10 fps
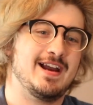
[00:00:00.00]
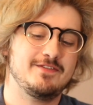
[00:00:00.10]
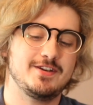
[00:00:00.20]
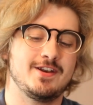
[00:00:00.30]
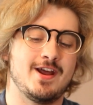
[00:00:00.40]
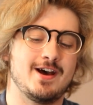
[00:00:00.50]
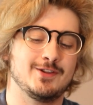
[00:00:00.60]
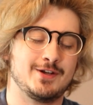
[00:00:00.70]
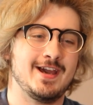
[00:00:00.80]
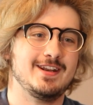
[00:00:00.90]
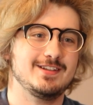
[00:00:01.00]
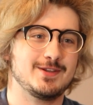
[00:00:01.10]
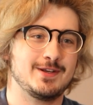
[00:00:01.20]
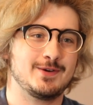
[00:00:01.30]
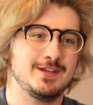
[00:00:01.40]
I have to not look at it
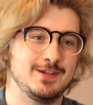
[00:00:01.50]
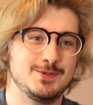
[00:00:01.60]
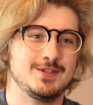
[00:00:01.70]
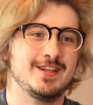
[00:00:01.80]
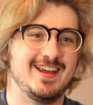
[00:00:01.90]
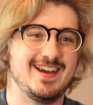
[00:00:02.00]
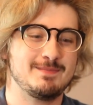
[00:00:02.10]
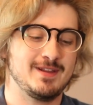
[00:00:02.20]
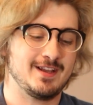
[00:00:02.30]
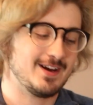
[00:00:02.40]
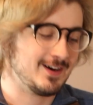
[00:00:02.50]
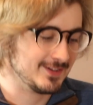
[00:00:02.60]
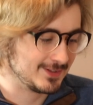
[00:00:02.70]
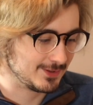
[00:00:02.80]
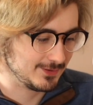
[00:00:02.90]
so I don't get used to that and be like,
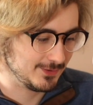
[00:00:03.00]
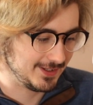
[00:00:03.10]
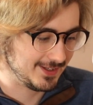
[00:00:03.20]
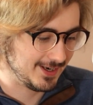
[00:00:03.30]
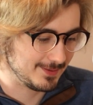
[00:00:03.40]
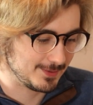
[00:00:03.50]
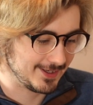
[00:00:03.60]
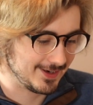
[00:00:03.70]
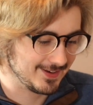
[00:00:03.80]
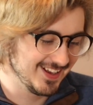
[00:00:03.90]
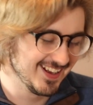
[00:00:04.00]
oh, this looks really terrible now.